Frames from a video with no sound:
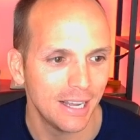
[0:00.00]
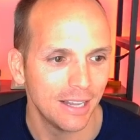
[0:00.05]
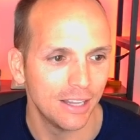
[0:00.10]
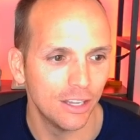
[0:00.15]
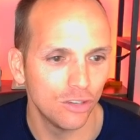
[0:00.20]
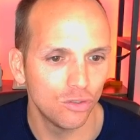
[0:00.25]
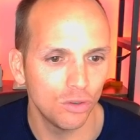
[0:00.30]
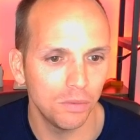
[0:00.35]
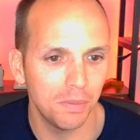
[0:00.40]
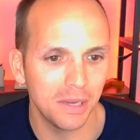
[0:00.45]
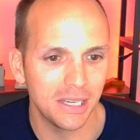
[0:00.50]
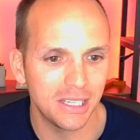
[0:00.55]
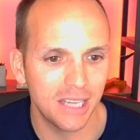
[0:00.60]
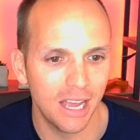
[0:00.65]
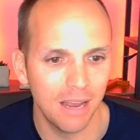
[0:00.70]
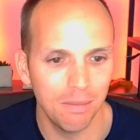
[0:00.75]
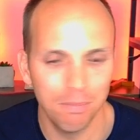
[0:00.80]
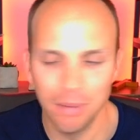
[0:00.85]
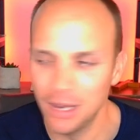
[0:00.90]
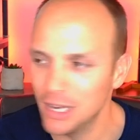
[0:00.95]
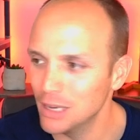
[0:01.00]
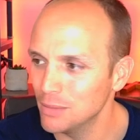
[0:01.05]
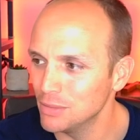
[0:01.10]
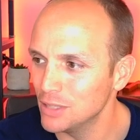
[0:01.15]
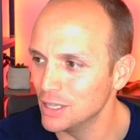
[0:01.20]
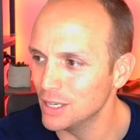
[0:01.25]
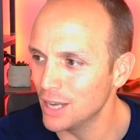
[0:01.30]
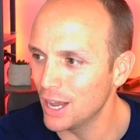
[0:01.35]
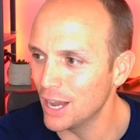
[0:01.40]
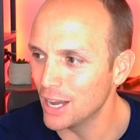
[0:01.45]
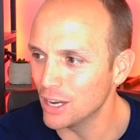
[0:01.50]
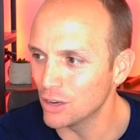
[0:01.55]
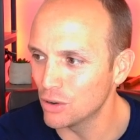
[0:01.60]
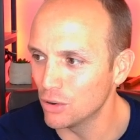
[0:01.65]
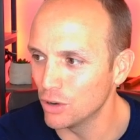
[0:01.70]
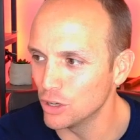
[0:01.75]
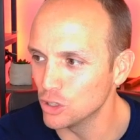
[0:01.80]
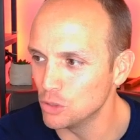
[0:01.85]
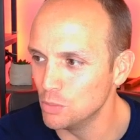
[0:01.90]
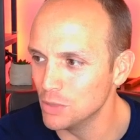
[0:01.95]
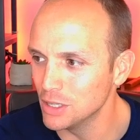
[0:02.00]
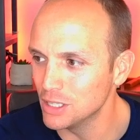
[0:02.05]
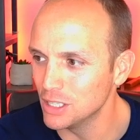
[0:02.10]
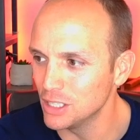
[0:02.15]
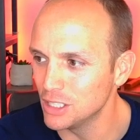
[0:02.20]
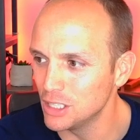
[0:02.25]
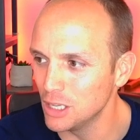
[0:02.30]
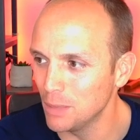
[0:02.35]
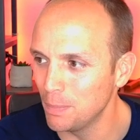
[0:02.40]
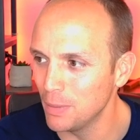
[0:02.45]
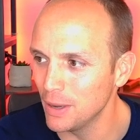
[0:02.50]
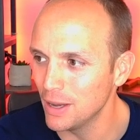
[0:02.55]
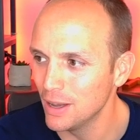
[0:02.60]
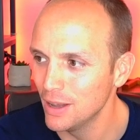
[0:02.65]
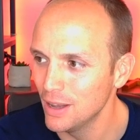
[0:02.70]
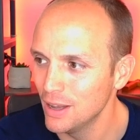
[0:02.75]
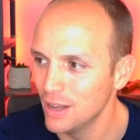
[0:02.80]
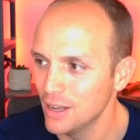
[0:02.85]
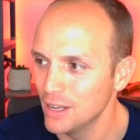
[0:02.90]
This would be 10 p.m. tonight across Mississippi,